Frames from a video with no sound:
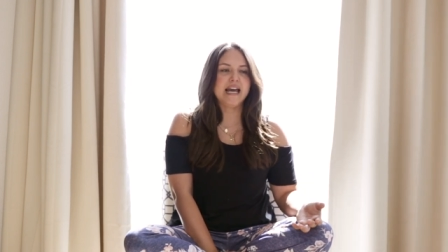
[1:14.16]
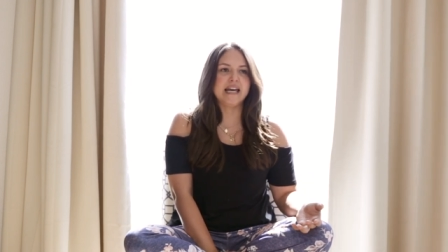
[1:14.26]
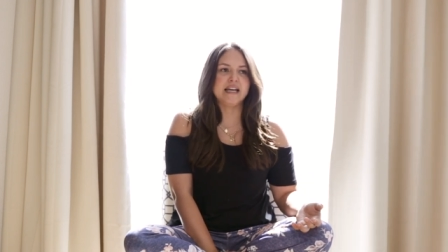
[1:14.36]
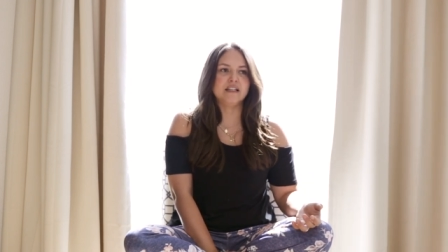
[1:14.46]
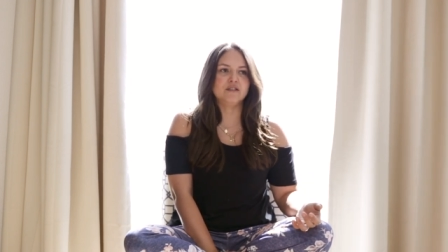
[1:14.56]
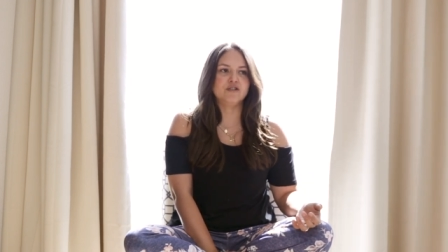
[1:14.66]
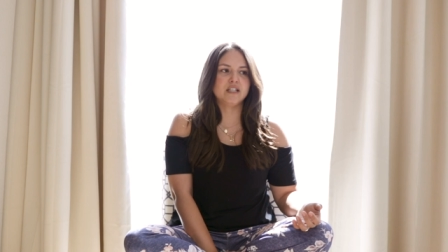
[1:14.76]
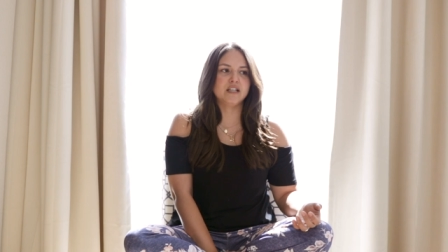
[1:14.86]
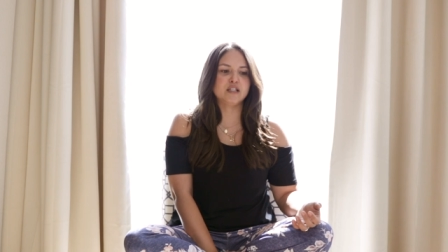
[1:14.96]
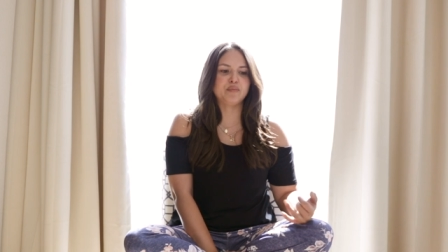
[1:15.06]
And
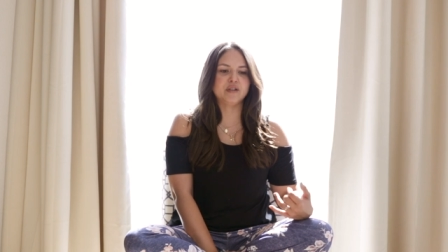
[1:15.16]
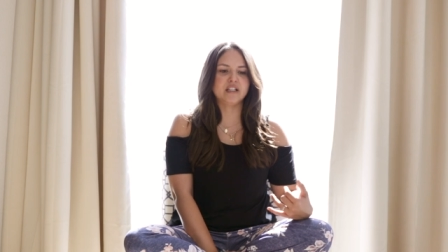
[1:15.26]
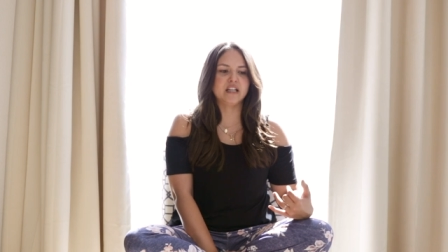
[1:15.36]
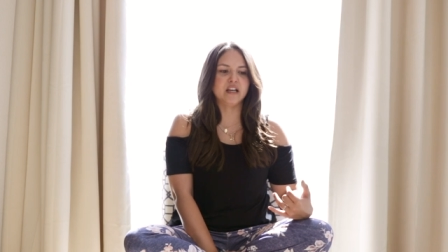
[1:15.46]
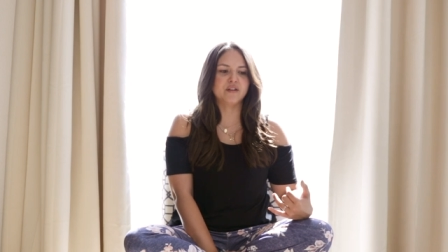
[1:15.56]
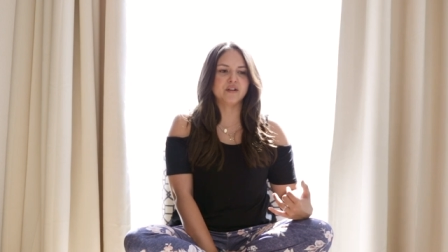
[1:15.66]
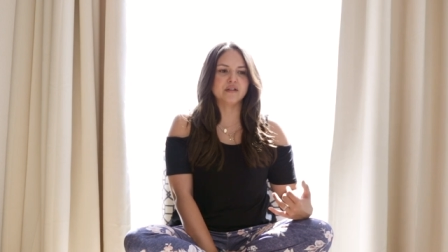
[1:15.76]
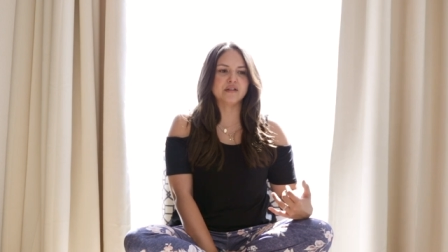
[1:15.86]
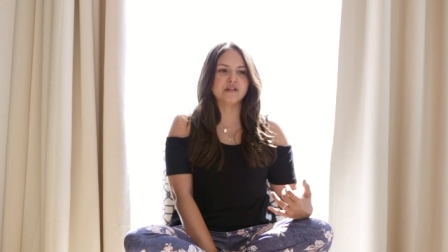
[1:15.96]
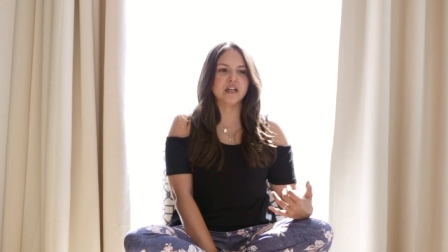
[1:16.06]
she has put
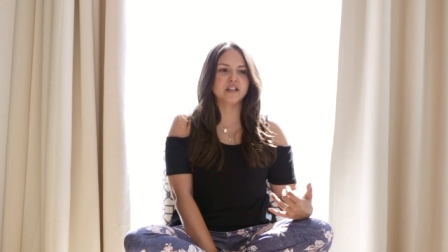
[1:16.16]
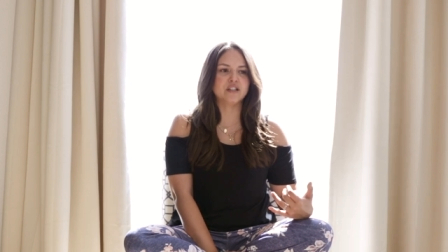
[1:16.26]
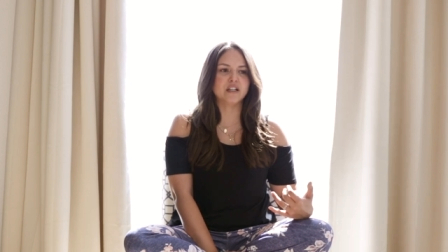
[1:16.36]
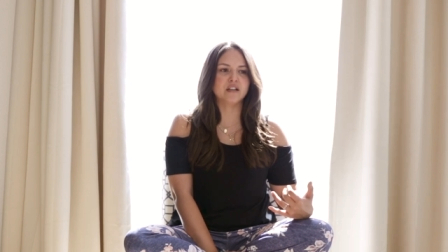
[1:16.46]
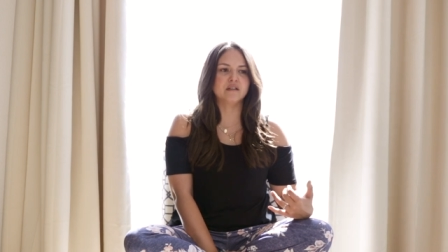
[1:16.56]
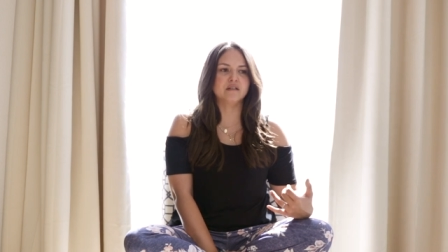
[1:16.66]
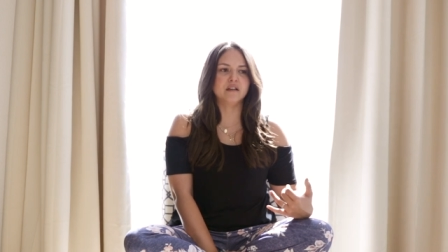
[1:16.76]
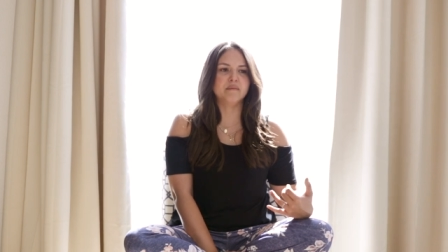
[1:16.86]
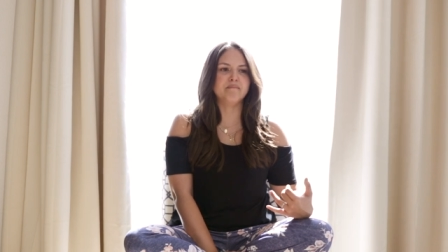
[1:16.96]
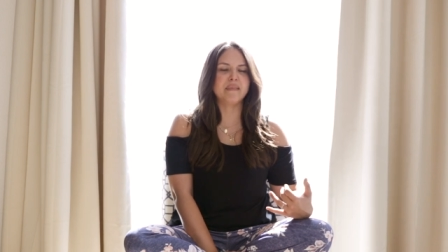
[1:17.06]
together such an
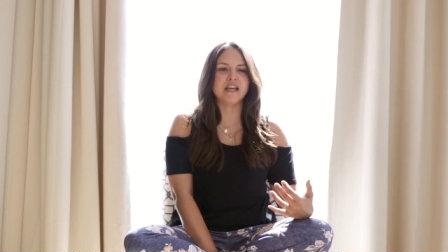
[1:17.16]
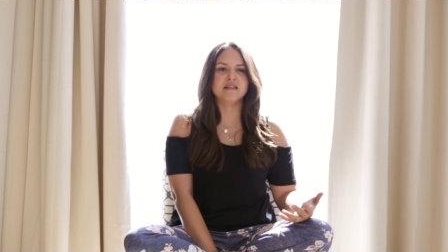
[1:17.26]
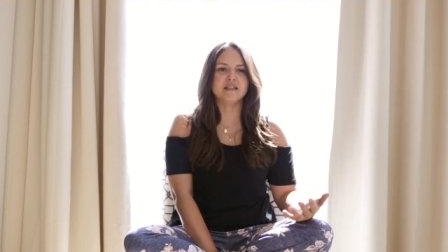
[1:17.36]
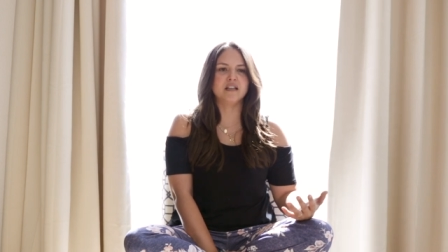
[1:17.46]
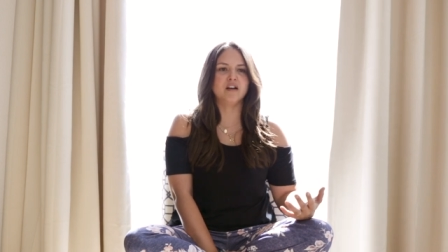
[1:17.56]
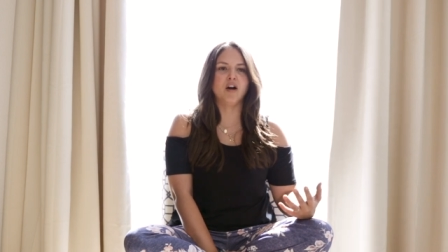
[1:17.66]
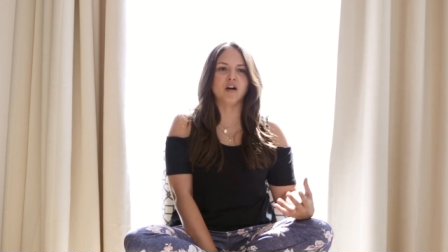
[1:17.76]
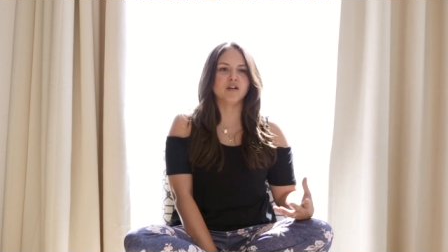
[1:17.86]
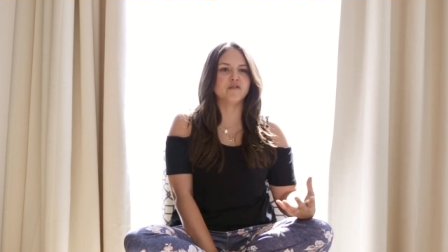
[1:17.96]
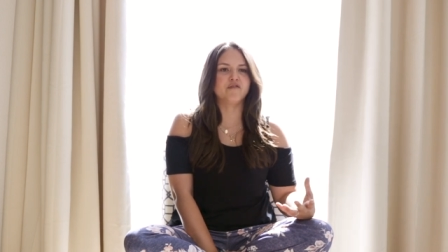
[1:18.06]
amazing,
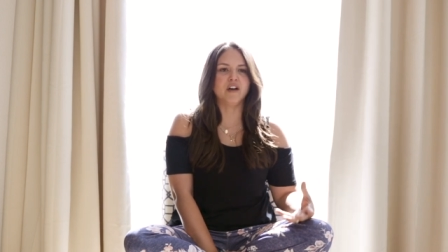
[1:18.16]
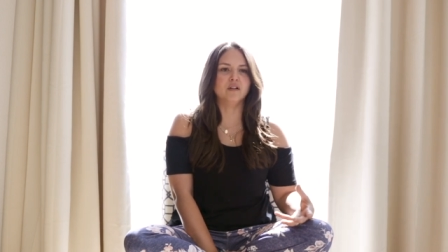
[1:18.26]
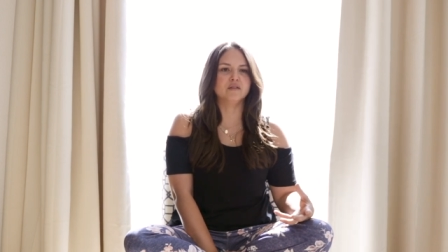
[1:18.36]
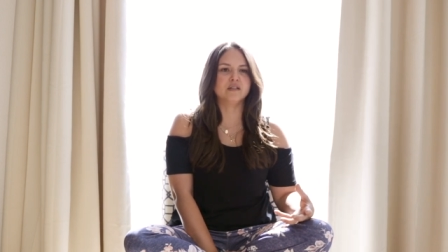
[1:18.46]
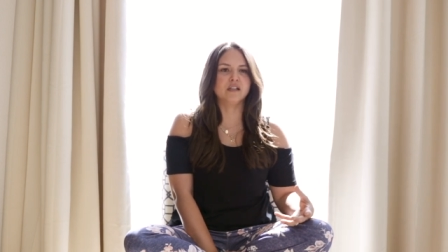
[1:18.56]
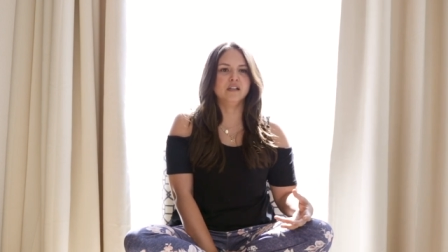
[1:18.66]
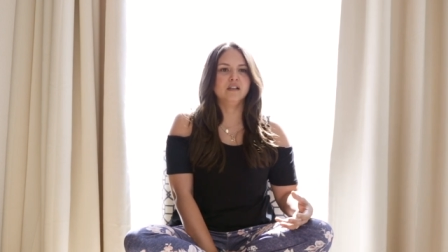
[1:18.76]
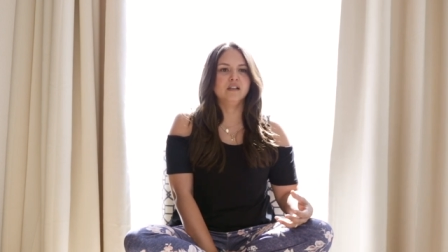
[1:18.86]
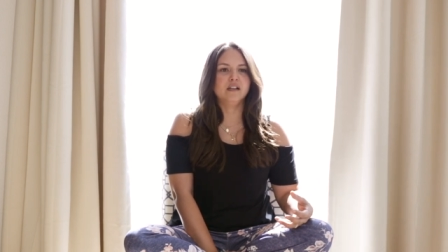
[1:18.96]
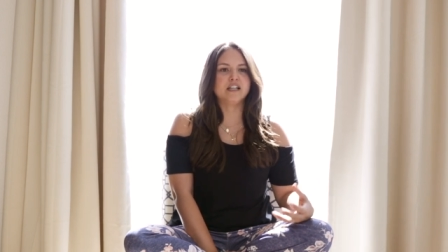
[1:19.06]
heartfelt
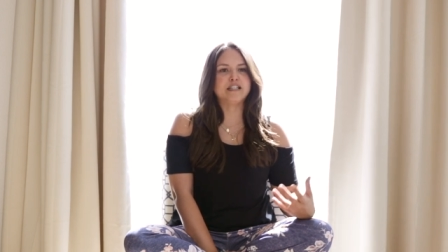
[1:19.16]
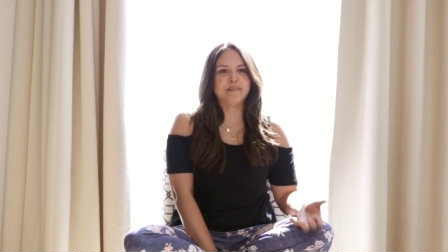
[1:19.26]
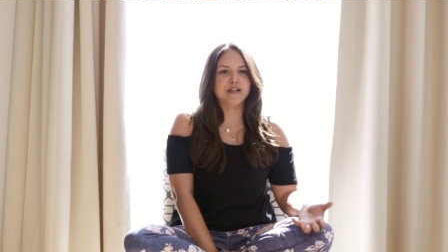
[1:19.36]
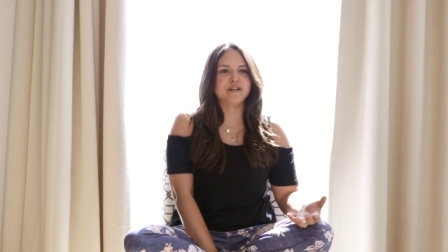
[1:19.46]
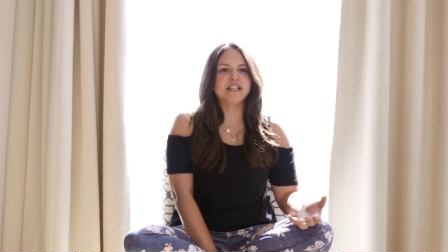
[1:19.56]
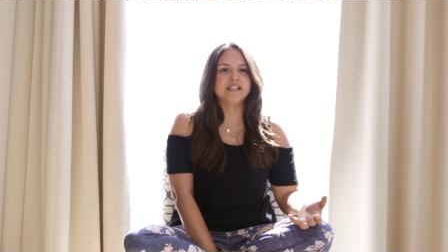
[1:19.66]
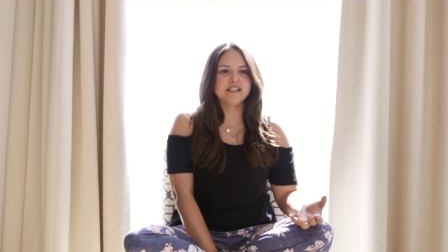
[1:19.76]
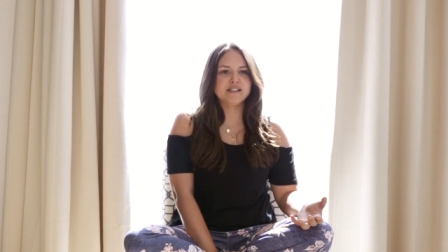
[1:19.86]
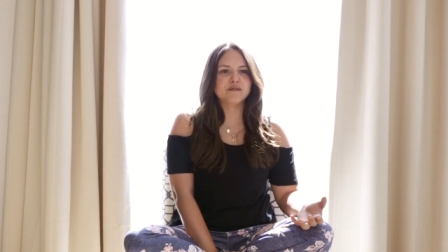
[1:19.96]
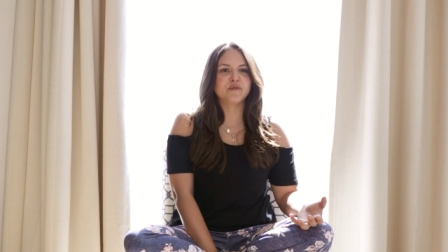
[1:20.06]

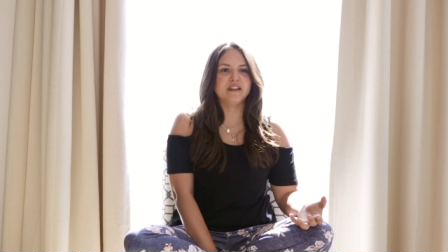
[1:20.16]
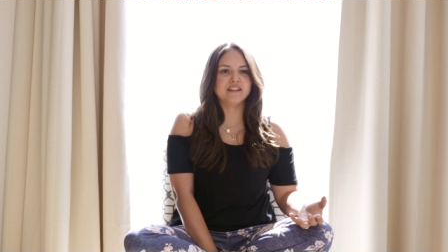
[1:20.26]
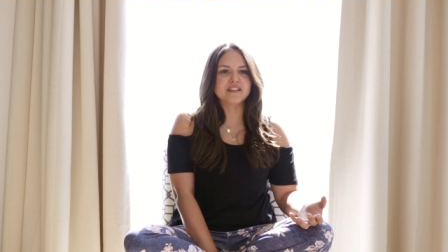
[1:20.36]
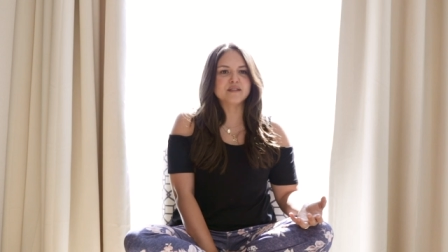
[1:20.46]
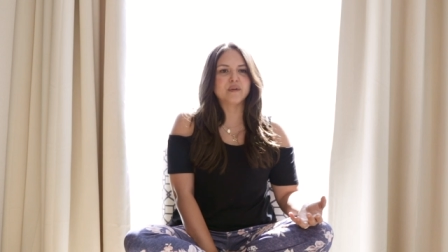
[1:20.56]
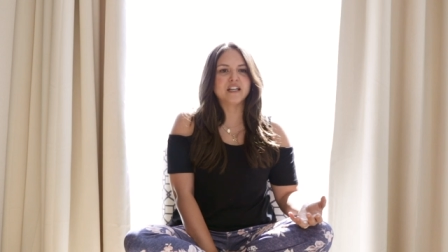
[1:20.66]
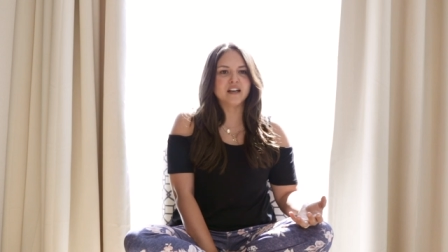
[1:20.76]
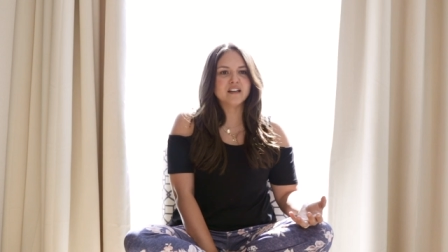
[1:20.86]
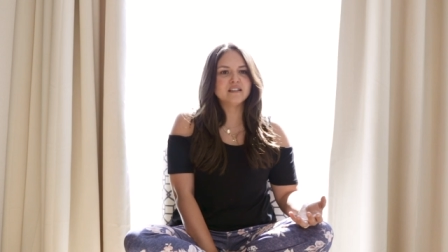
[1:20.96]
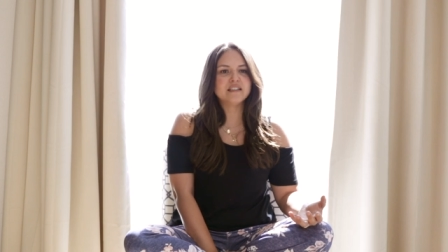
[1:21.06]
experience with this
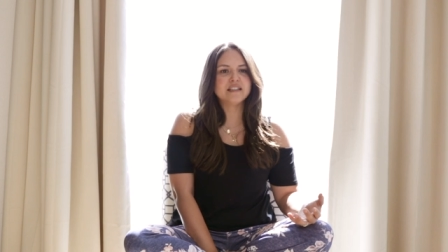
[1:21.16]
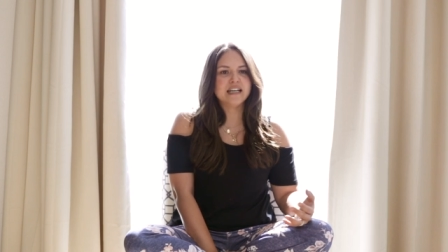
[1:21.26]
weekend